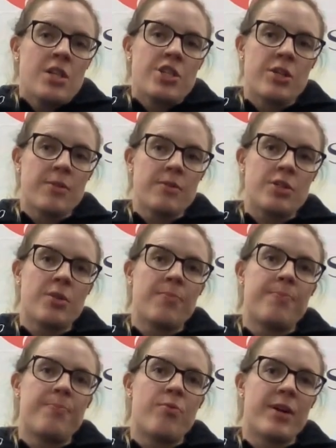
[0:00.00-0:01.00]

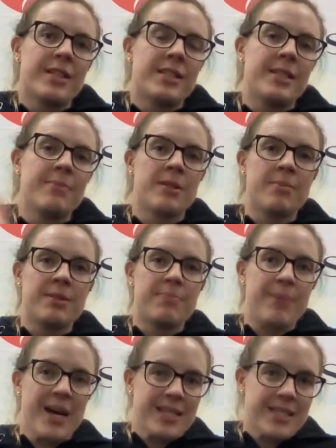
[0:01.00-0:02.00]
to bring the symptoms
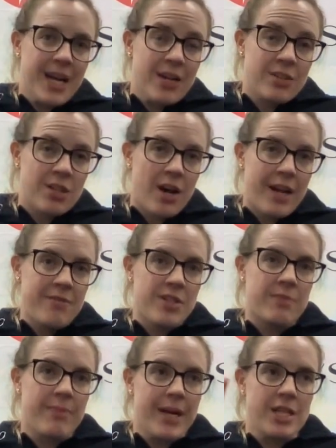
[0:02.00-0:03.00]
back down to kind of
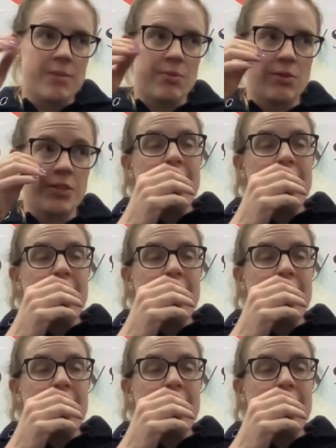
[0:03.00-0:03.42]
just manageable.